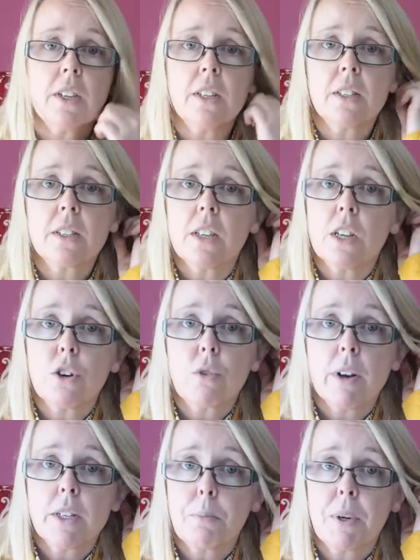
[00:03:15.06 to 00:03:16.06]
is
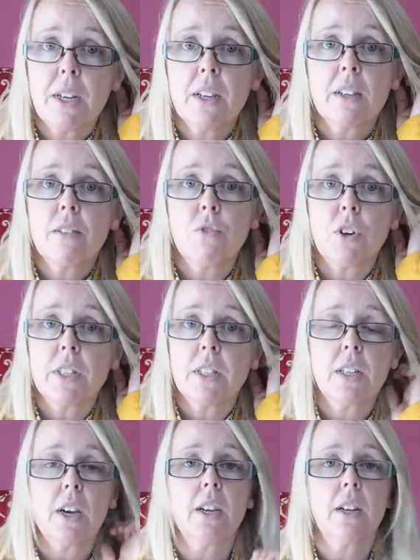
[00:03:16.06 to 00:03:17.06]
incredibly
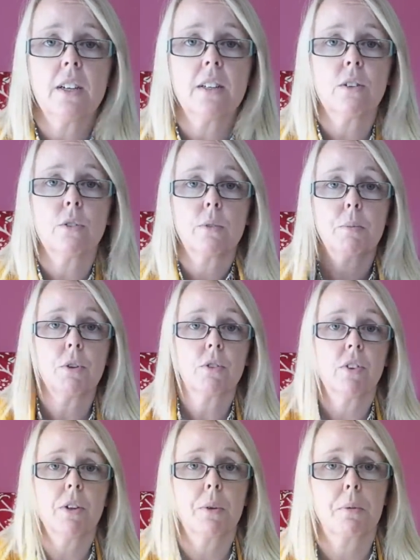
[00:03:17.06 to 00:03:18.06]
versatile. It goes
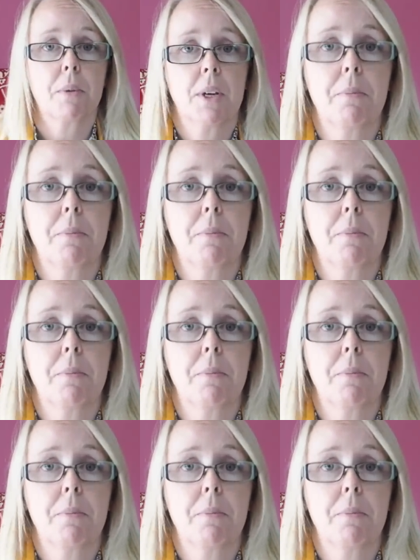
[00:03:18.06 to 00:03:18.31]
beautifully with my